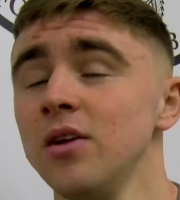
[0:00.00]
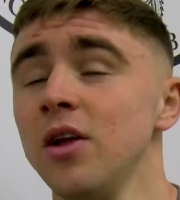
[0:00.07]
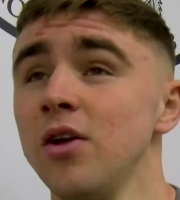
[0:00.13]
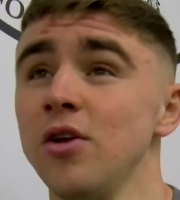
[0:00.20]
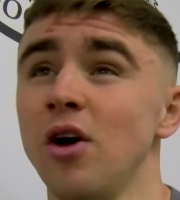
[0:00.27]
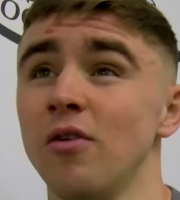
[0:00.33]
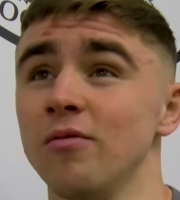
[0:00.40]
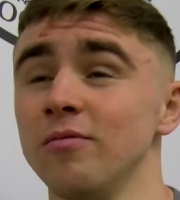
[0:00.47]

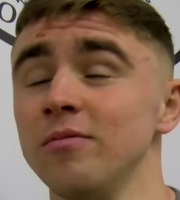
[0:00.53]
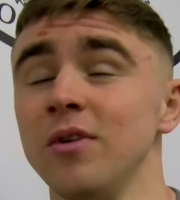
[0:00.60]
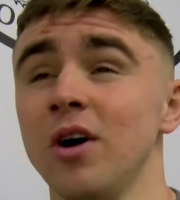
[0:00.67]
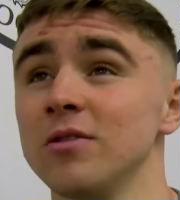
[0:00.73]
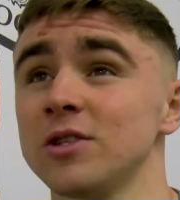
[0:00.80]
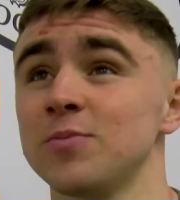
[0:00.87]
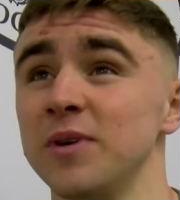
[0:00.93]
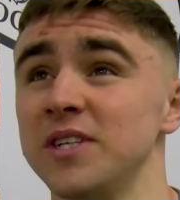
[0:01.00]

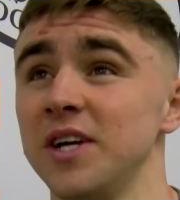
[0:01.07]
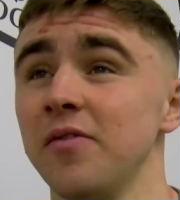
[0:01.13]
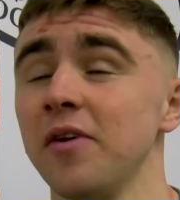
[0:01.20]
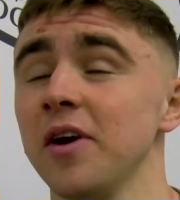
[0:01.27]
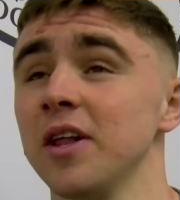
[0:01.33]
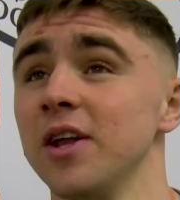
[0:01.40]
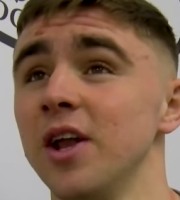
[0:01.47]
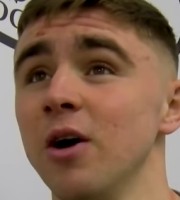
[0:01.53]
Not
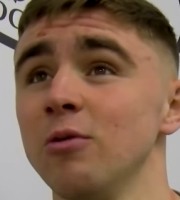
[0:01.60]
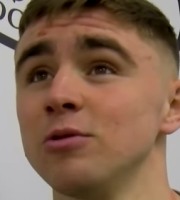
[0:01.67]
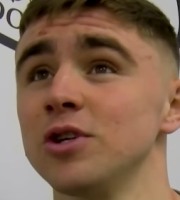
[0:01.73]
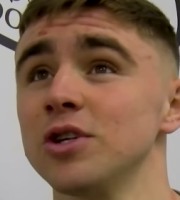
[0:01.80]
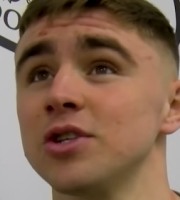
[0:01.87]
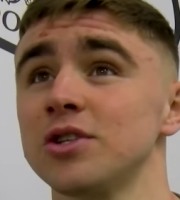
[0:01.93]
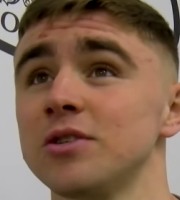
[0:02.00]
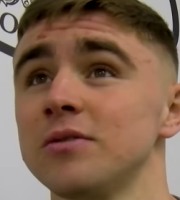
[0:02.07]
specifically, no.
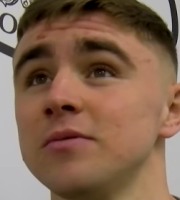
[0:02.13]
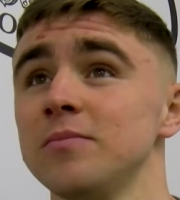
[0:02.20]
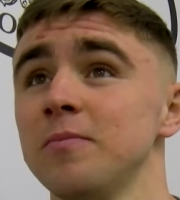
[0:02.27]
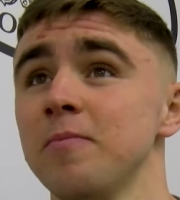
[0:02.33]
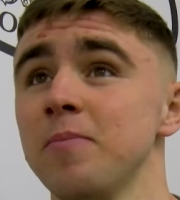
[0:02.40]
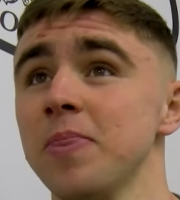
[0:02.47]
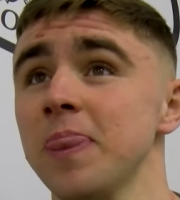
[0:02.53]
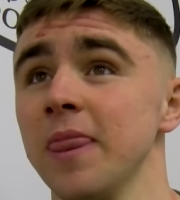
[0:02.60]
Just
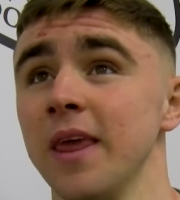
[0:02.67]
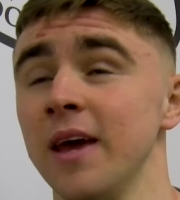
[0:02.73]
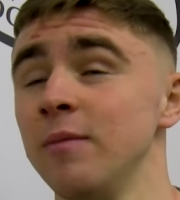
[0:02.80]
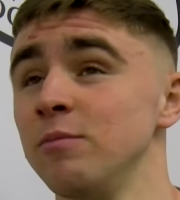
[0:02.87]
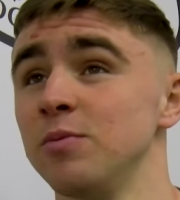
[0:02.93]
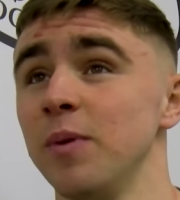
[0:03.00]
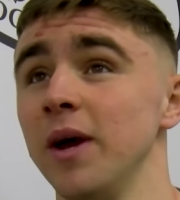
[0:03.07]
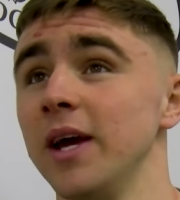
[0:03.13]

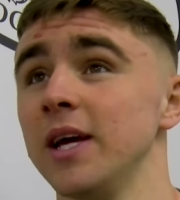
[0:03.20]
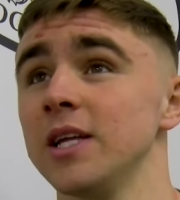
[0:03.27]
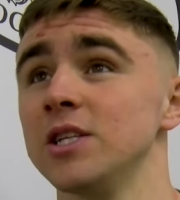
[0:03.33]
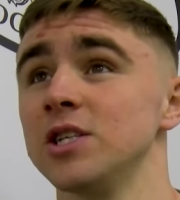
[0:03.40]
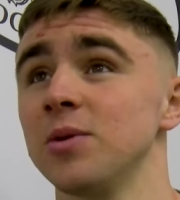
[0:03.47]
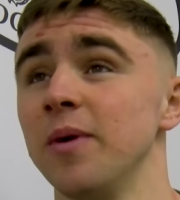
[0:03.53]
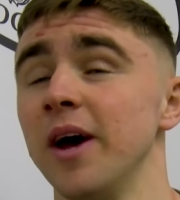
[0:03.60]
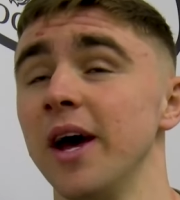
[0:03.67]
him speaking
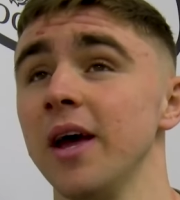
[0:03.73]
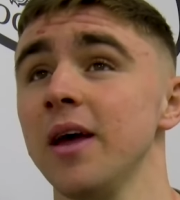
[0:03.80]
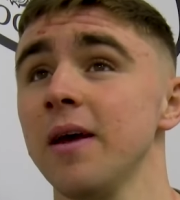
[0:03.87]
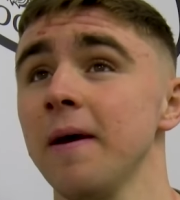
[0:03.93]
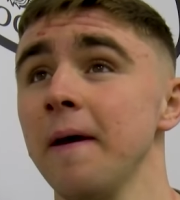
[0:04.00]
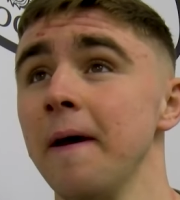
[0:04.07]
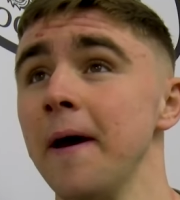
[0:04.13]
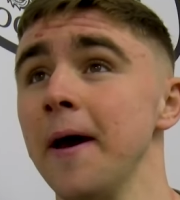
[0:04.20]
to me
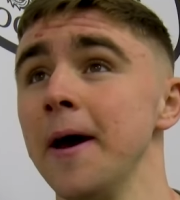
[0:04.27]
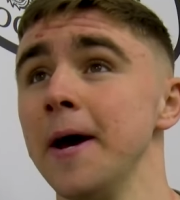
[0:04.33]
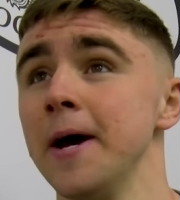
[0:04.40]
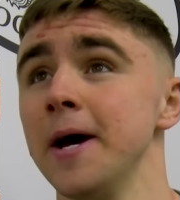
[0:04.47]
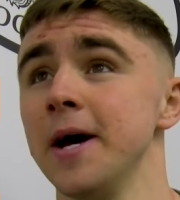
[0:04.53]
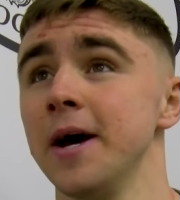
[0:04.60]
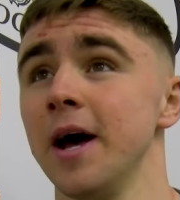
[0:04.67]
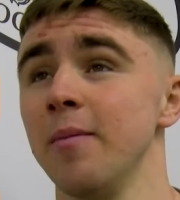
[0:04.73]

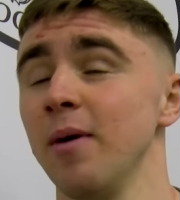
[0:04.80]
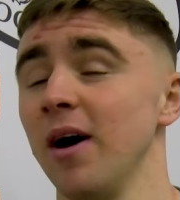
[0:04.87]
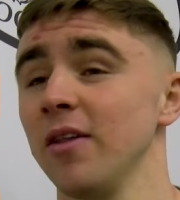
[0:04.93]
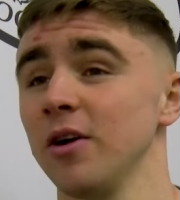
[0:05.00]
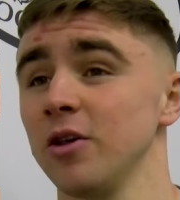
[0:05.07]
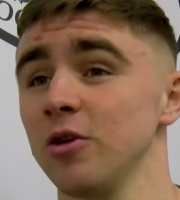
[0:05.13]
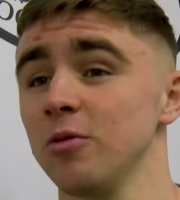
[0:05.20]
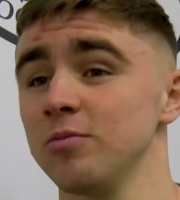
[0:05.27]
about
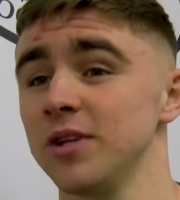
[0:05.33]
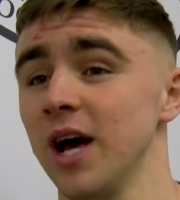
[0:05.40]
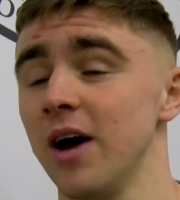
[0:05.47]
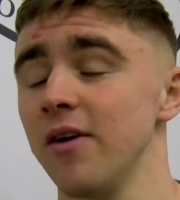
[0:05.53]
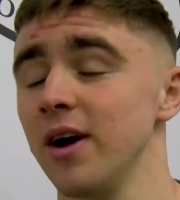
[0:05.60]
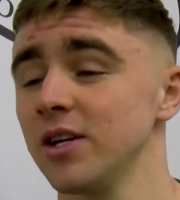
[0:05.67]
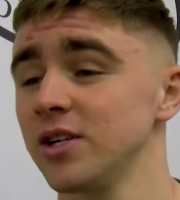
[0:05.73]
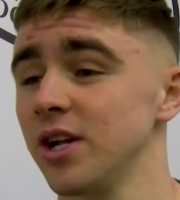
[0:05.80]
the club's
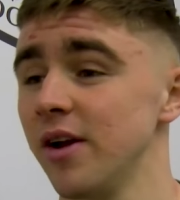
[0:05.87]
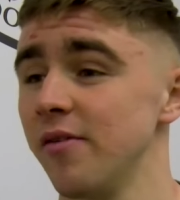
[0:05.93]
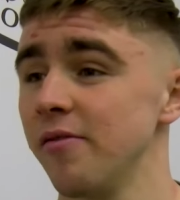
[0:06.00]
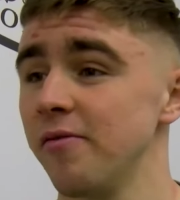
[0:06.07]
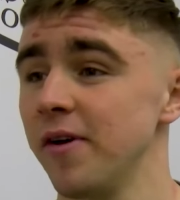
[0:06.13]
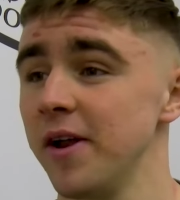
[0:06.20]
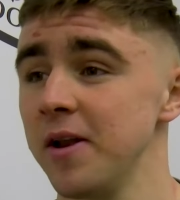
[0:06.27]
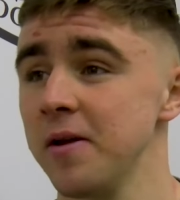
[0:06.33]
direction and
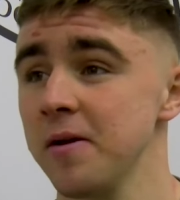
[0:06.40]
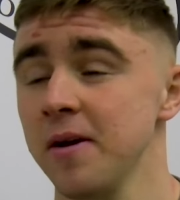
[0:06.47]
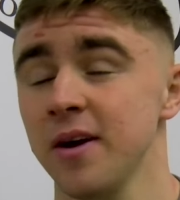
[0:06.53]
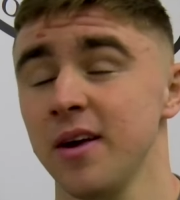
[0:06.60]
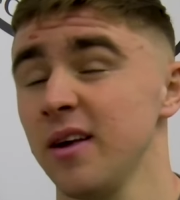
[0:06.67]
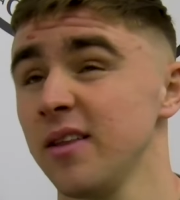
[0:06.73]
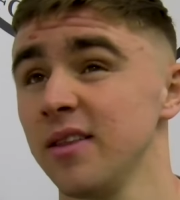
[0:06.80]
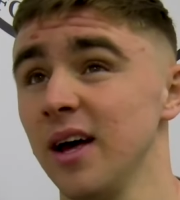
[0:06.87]
everything.
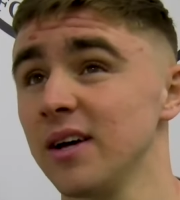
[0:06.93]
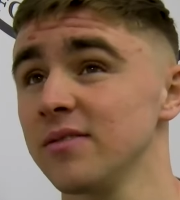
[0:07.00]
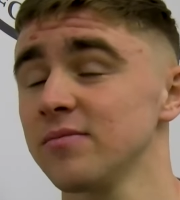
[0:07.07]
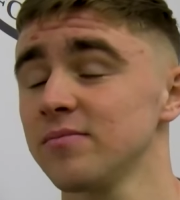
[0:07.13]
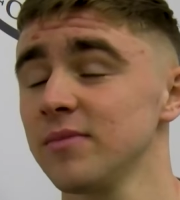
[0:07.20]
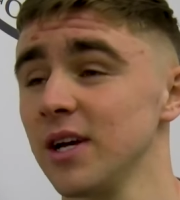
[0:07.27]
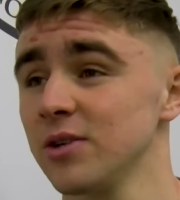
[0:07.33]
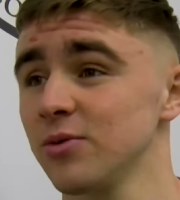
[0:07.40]
And
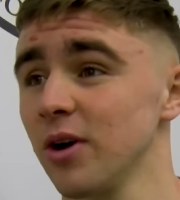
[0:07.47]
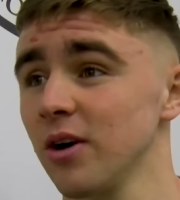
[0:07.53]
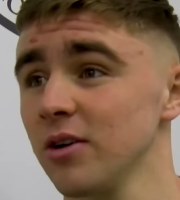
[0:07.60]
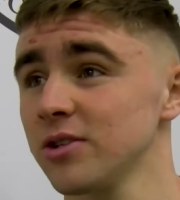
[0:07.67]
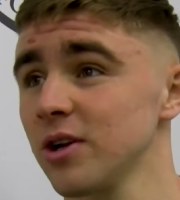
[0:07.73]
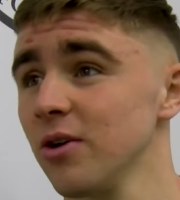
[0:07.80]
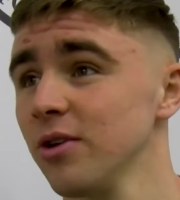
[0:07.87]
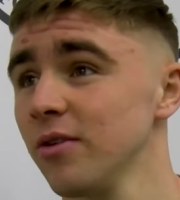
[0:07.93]
that's what I got
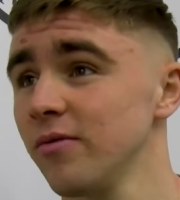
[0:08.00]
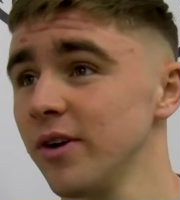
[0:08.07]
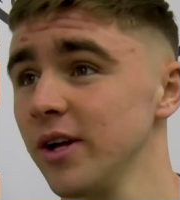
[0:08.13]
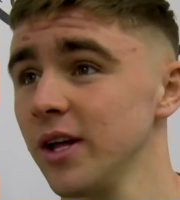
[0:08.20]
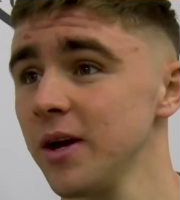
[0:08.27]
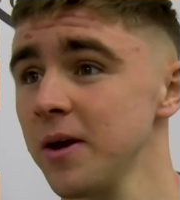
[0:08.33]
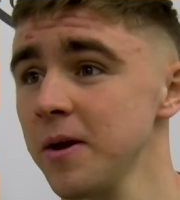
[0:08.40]
sold on, really.